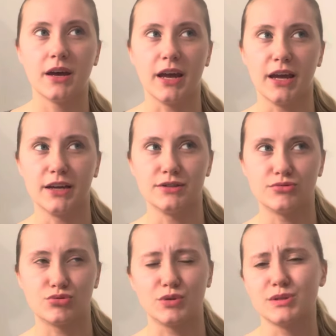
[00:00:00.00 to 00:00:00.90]
And
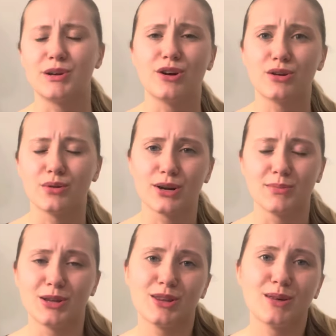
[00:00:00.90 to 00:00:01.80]
the reason my doctor
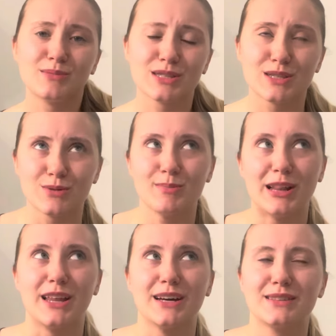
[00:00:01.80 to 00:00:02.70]
recommended them is because one of my
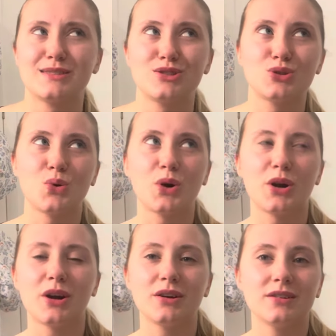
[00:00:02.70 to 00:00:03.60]
legs is shorter